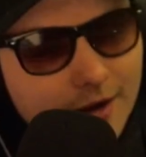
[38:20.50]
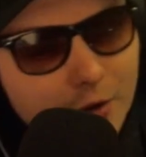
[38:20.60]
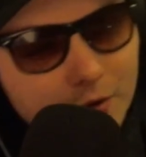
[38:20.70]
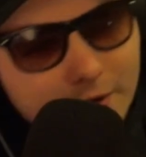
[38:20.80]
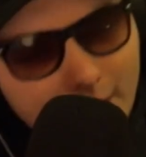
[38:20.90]

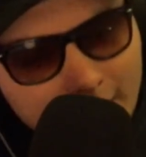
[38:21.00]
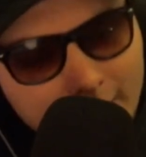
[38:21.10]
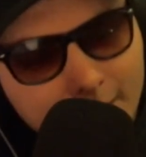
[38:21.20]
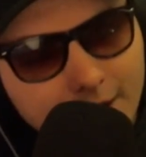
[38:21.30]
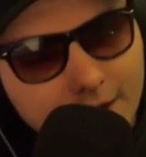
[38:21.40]

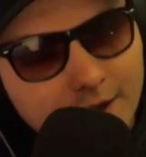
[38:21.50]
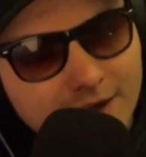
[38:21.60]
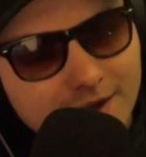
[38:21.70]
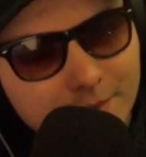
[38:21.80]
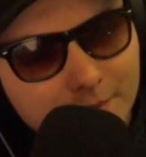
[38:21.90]
okay,
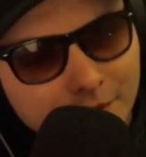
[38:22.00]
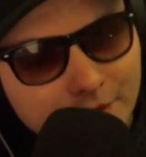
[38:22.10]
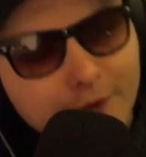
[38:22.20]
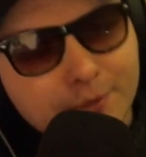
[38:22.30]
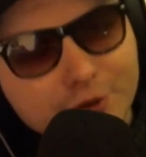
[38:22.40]
but
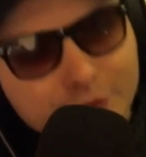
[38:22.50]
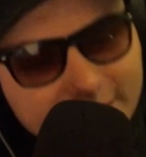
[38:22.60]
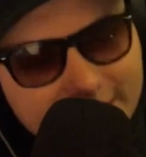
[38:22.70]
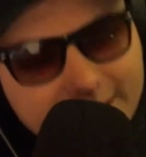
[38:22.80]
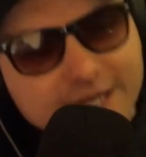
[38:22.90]
now we
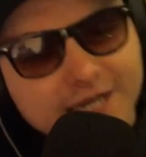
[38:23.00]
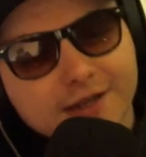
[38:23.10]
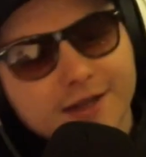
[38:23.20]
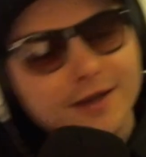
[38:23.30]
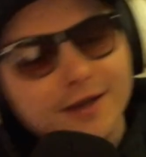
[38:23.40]
drink,
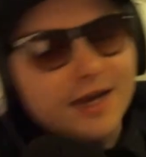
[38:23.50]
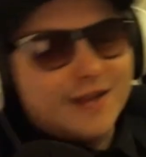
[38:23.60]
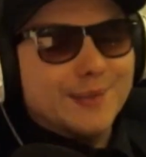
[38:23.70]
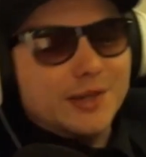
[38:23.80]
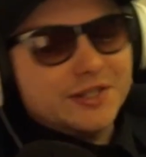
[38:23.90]

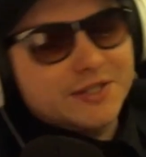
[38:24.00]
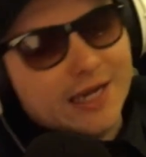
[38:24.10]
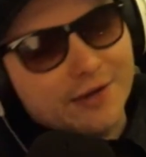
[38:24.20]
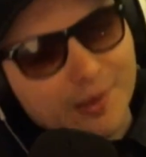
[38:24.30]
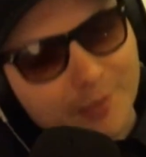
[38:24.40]
and they bust
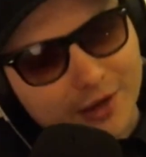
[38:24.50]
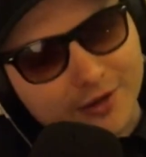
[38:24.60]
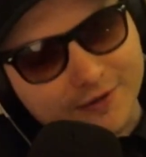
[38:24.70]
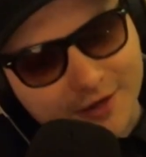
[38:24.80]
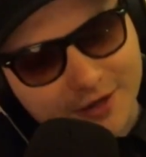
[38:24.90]
out a
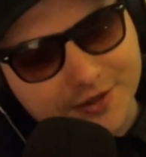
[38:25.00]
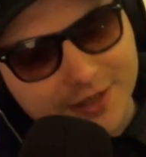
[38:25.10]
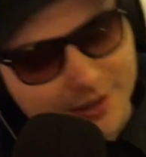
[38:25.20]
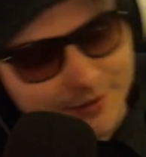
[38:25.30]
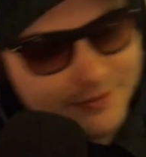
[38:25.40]
bottle of
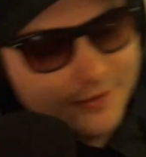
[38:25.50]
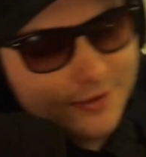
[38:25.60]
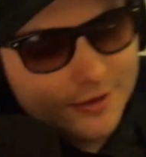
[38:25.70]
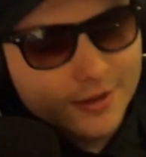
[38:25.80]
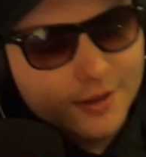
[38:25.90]
vodka,
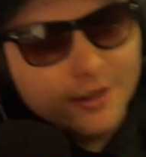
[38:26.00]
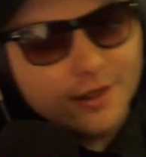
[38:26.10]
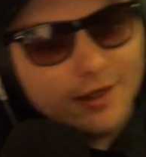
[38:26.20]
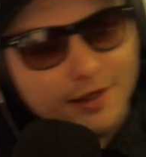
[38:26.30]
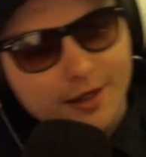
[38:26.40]

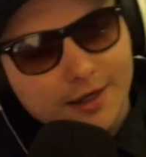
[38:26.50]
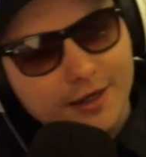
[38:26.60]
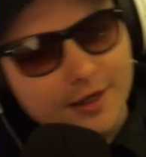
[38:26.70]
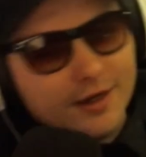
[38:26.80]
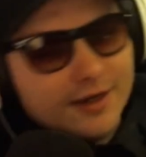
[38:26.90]

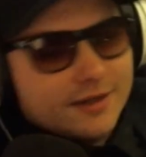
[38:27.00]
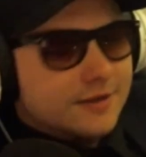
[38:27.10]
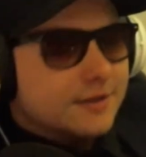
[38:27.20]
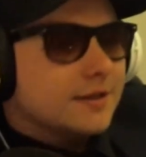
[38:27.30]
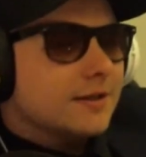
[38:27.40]

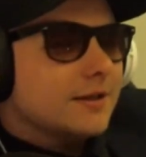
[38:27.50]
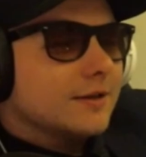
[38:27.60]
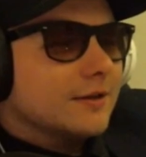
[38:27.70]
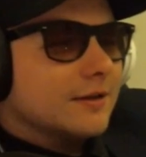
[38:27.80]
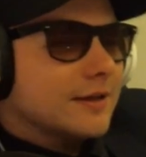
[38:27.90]
and
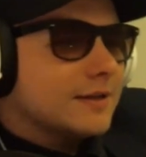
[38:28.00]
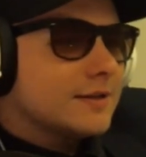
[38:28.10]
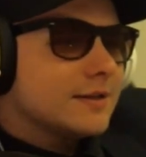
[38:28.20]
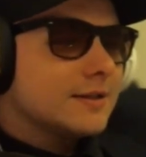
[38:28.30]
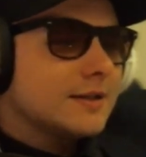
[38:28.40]

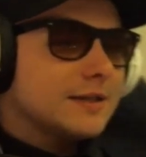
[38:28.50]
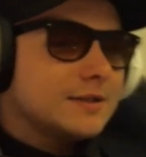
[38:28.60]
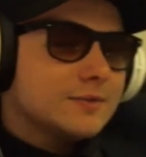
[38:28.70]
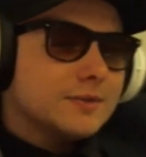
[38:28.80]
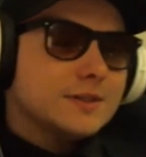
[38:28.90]

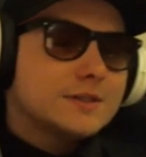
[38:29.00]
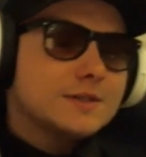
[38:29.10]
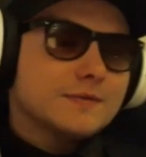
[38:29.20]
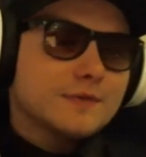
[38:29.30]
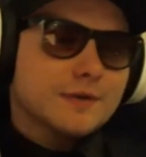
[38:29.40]
that's the
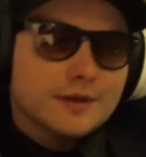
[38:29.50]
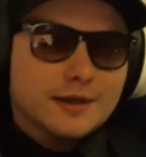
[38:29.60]
reason for